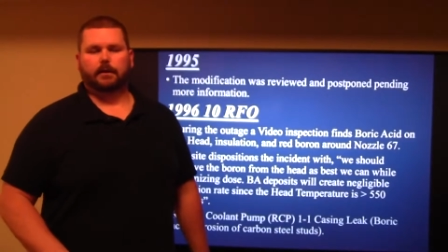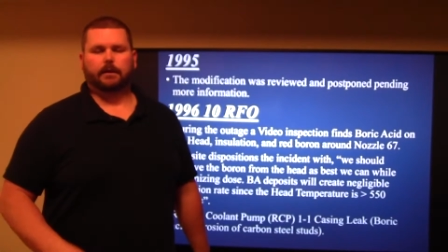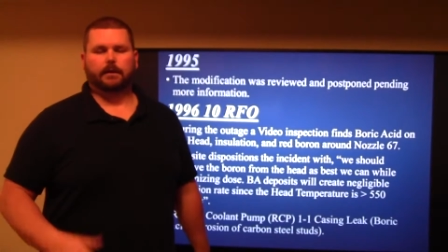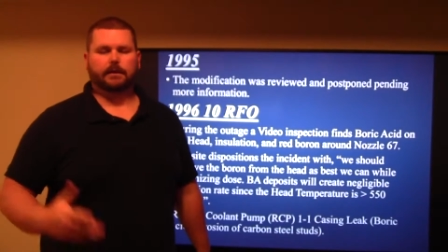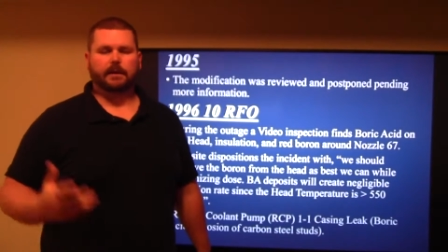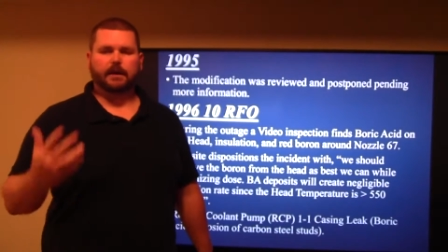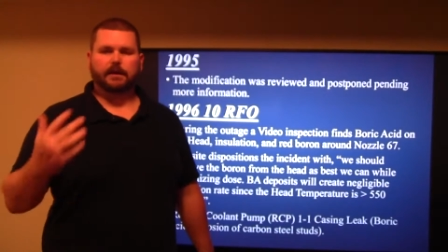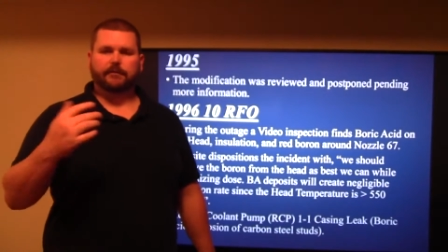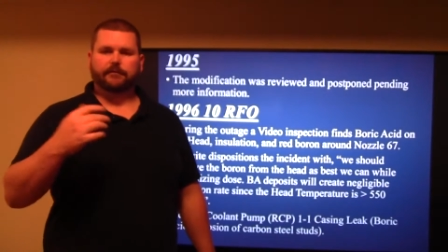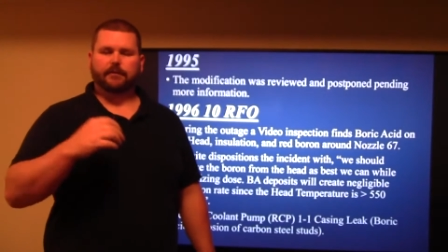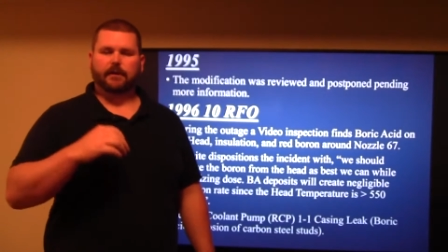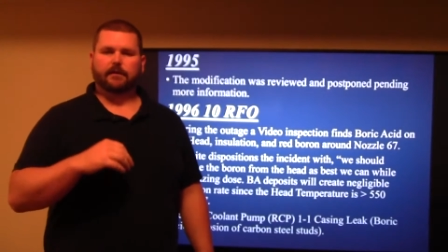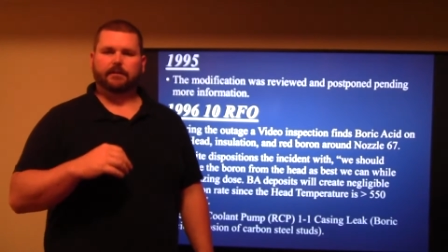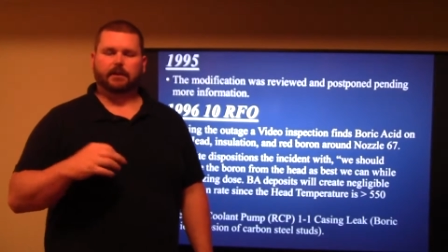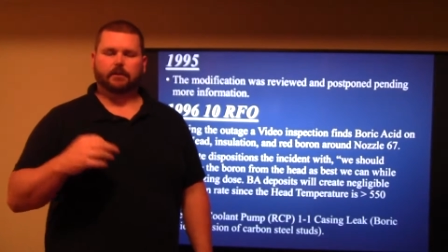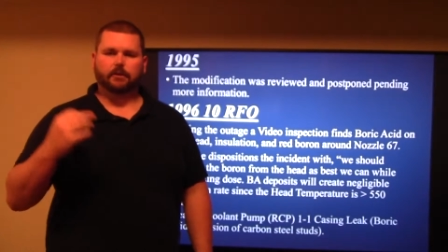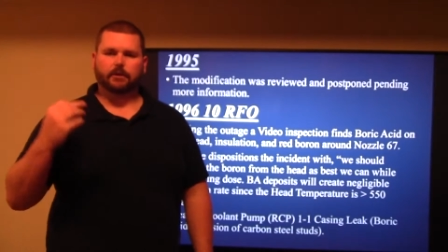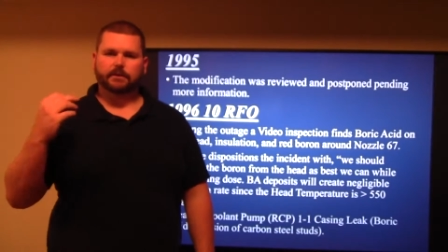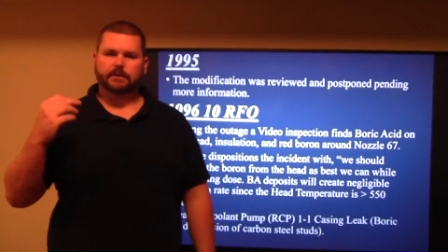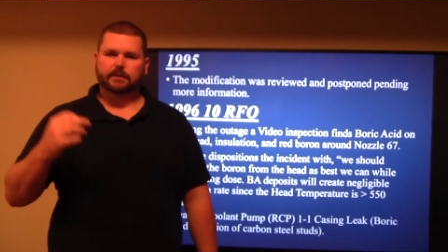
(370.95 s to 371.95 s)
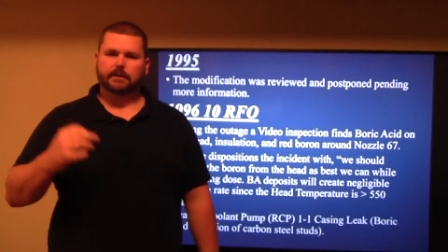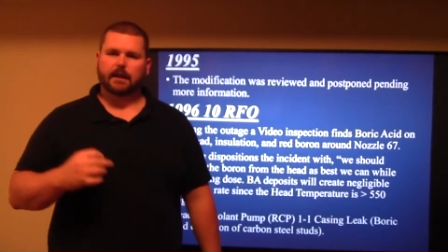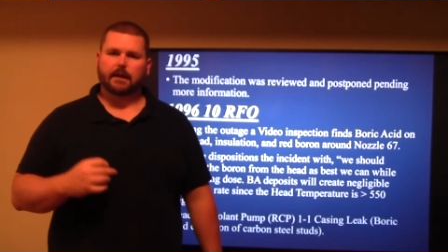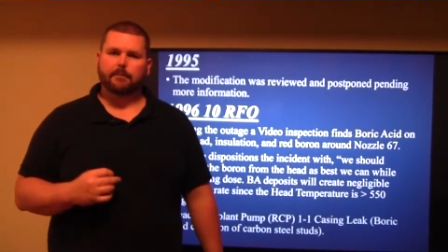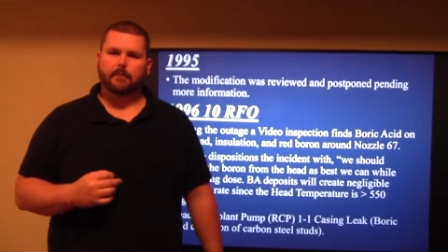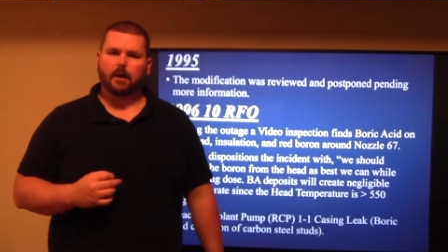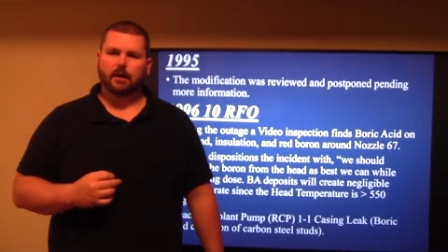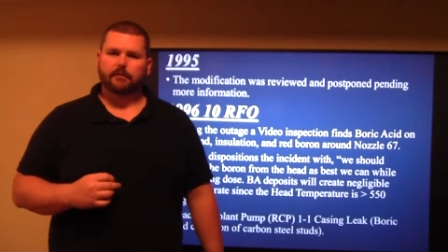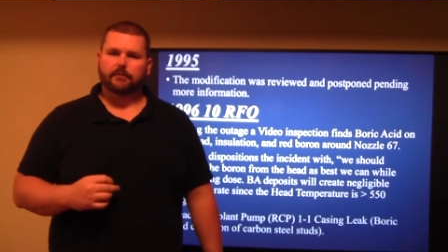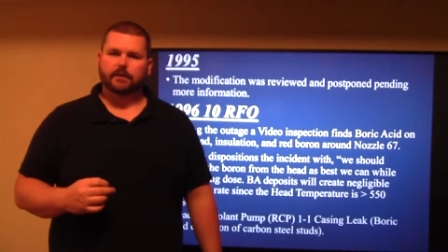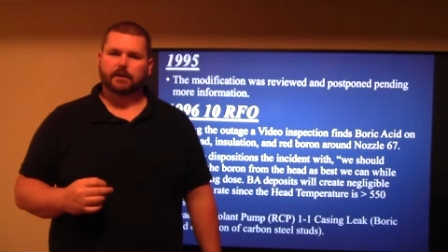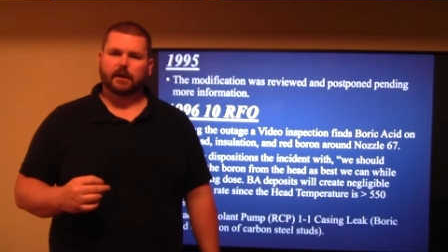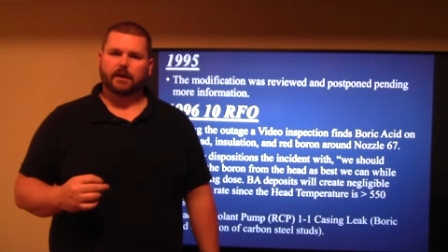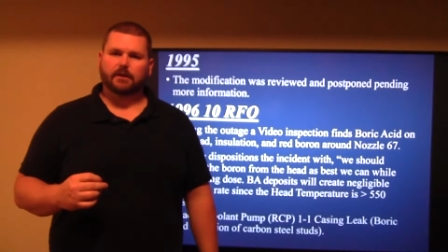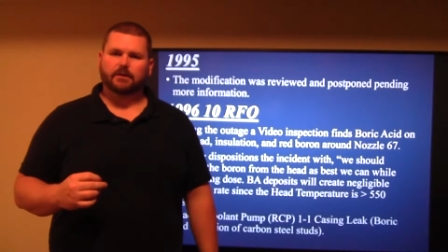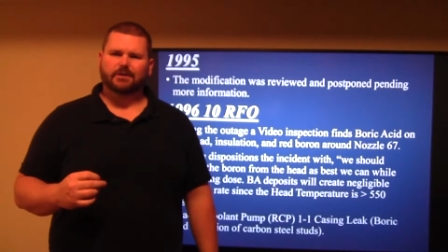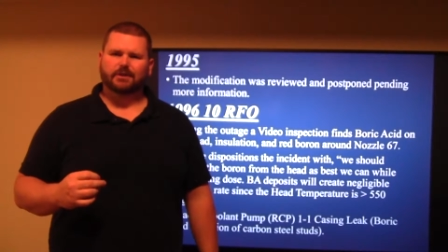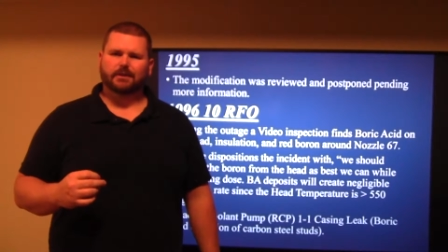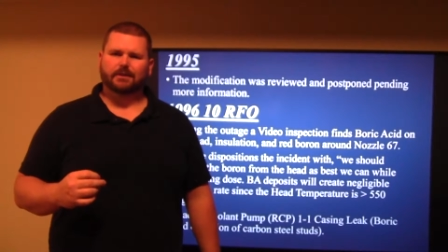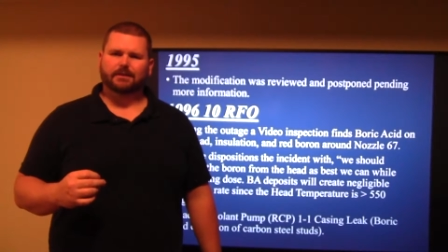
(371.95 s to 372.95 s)
In 95, they looked at that
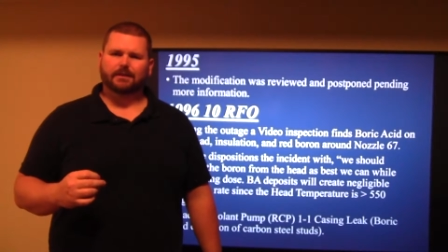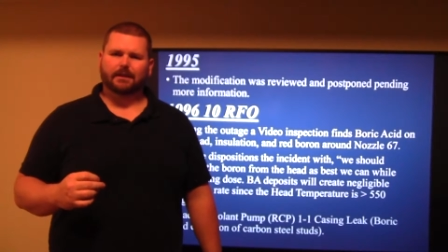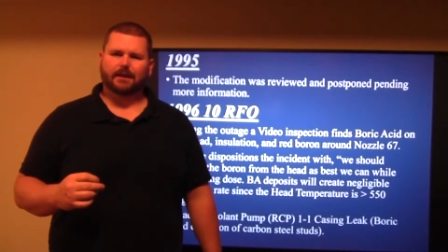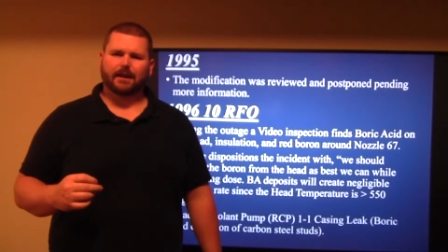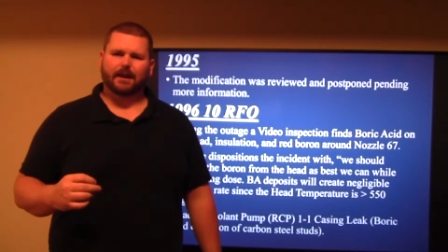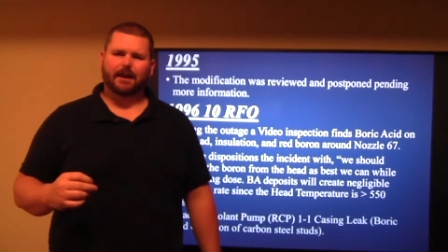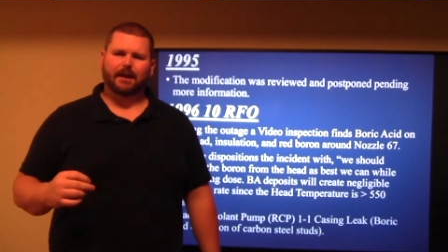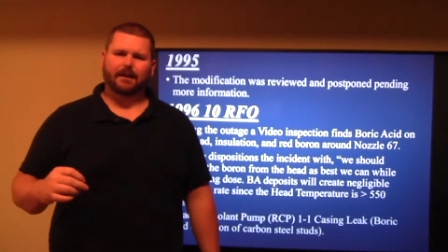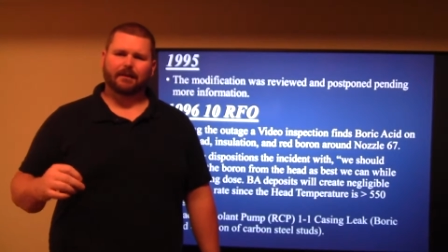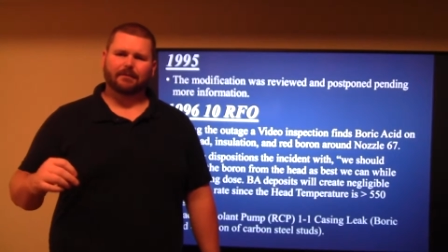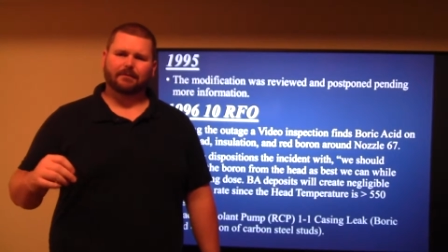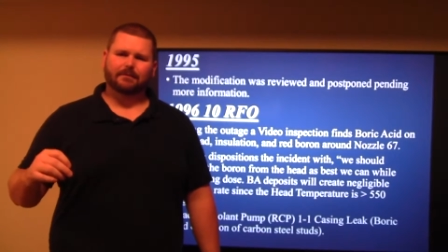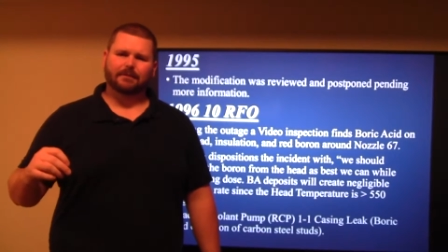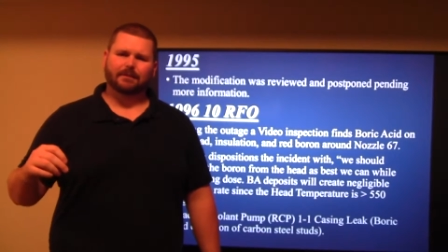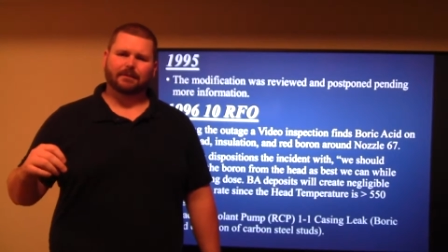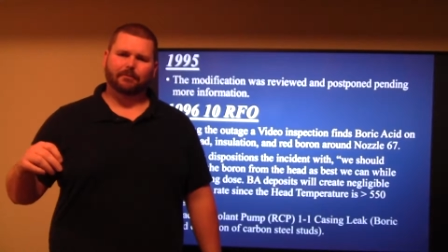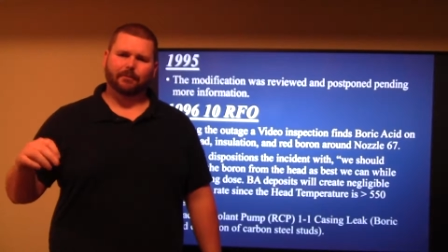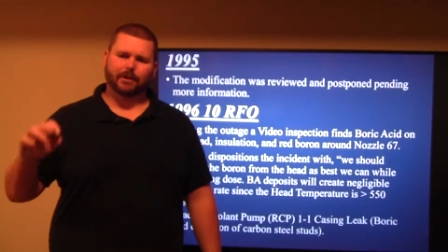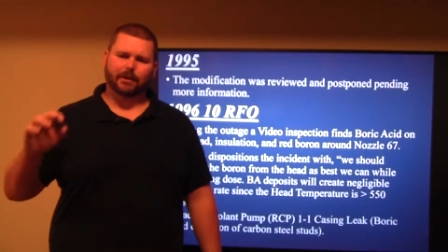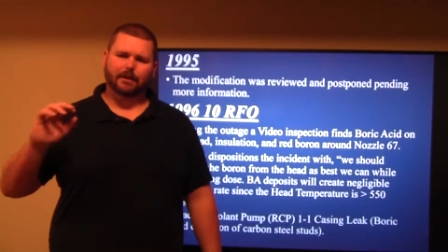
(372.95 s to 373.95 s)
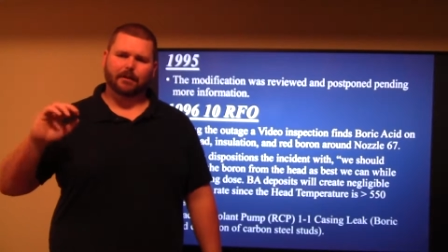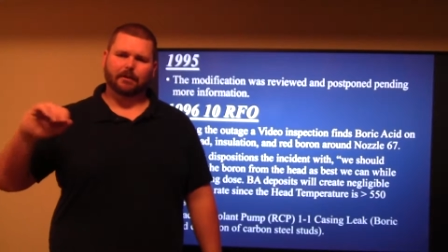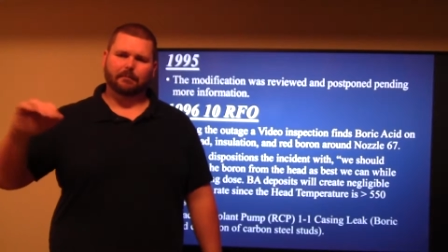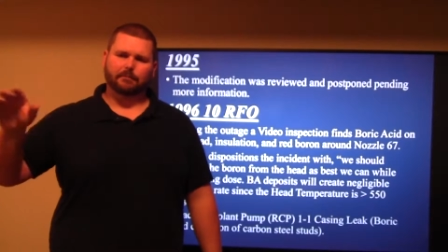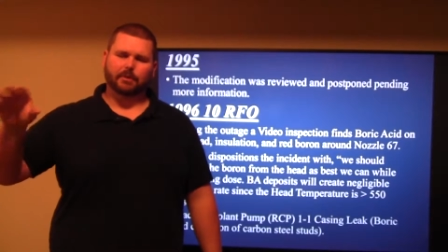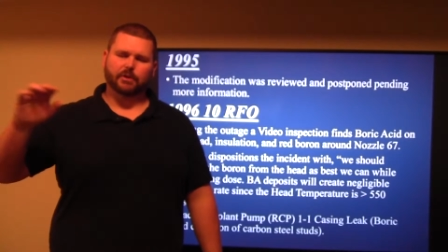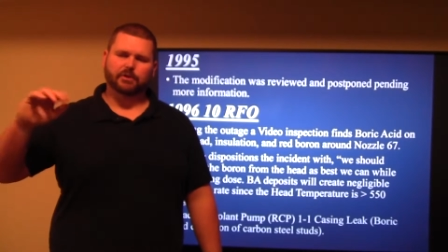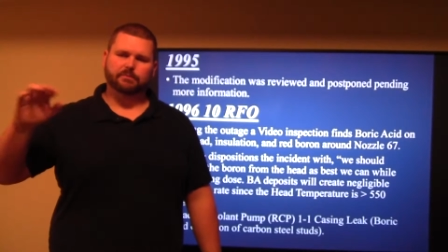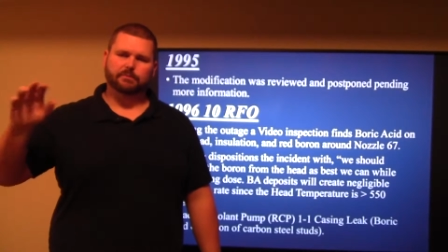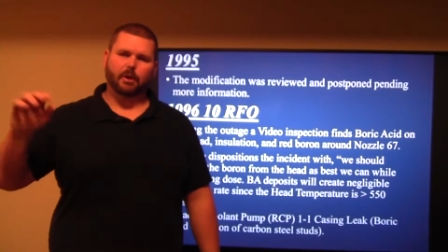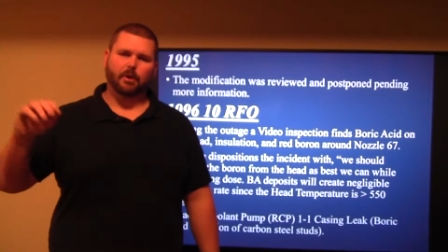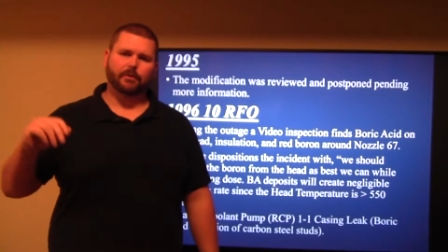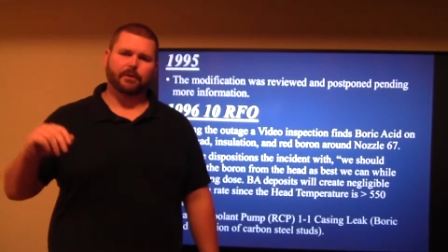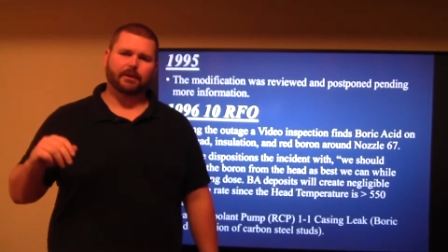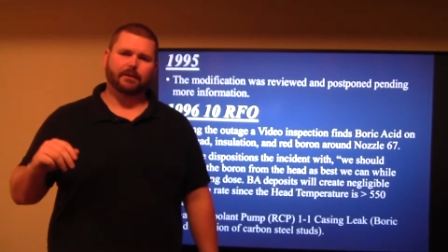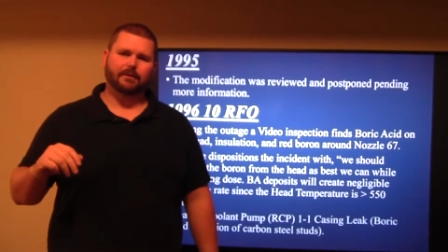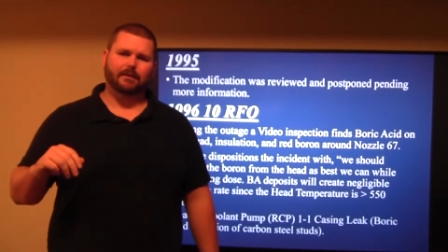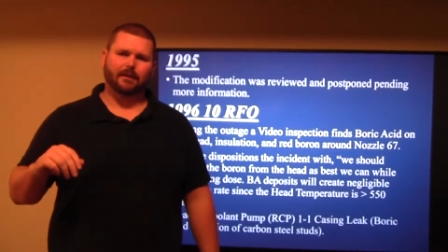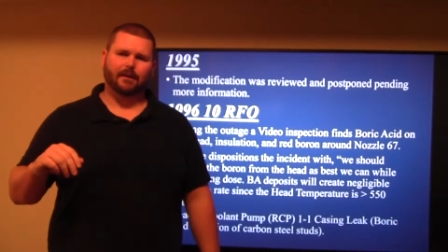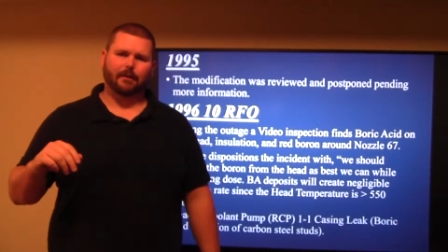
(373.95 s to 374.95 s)
modification and said, we're going to postpone
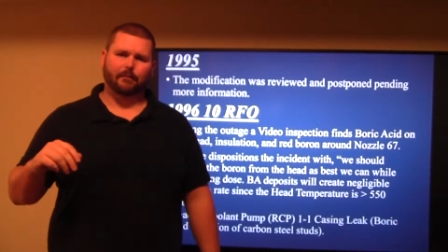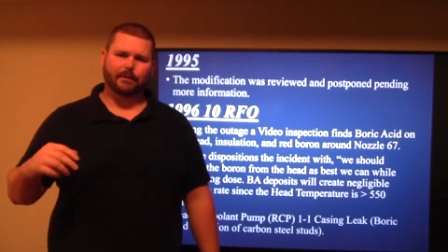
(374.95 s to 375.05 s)
it.